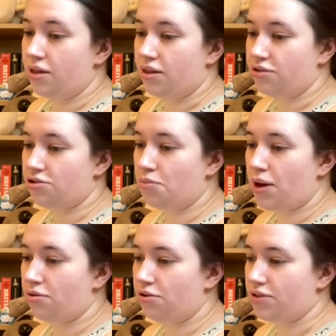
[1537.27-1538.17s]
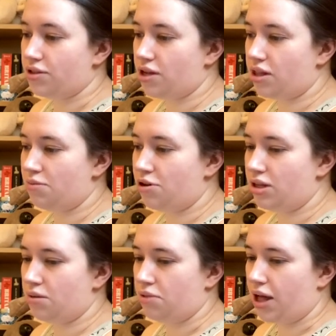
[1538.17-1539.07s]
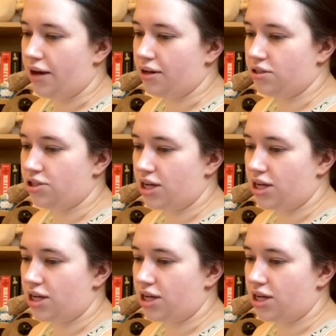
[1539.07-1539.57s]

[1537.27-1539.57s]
They control power over the sun, the moon, and the planets.